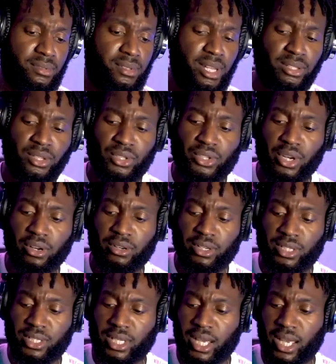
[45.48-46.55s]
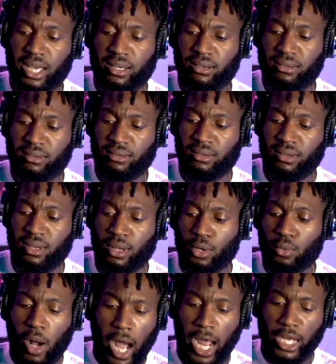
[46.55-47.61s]
Like the Joker said,
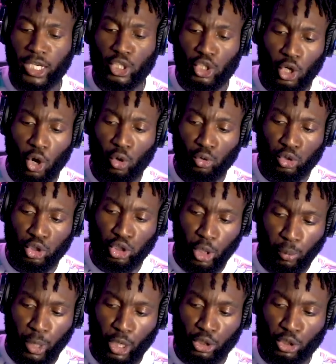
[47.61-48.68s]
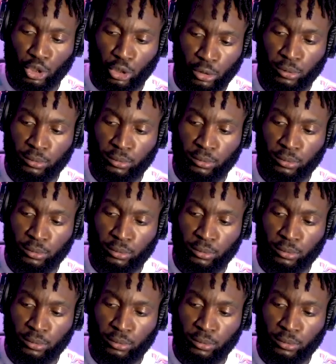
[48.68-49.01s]
why so serious?